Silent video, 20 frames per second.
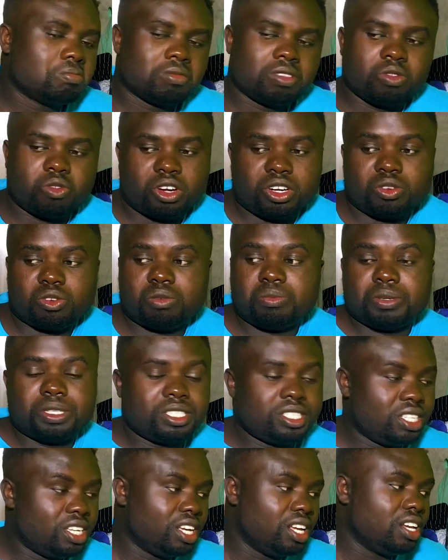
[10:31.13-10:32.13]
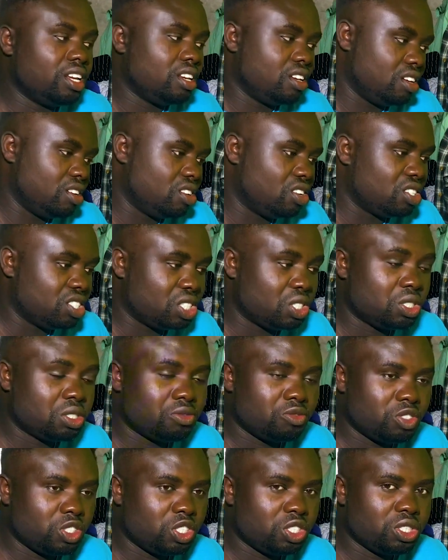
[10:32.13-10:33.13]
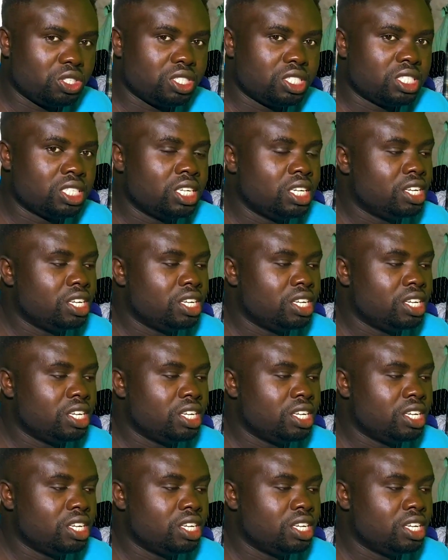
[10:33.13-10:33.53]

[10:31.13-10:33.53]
one will be seeing on those videos.